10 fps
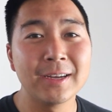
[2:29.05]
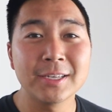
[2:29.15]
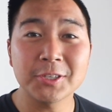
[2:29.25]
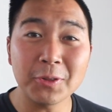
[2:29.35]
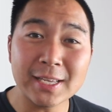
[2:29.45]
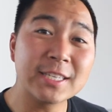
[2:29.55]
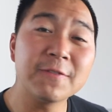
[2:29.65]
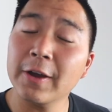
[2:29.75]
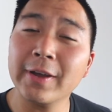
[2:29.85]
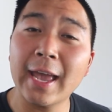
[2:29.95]
So listen
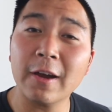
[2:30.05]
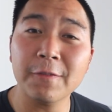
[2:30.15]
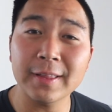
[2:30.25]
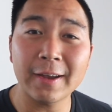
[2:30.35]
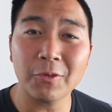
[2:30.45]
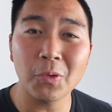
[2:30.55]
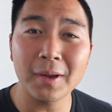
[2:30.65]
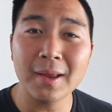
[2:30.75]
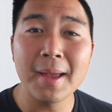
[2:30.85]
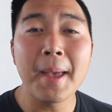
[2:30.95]
very carefully,
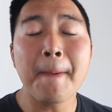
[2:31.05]
everyone.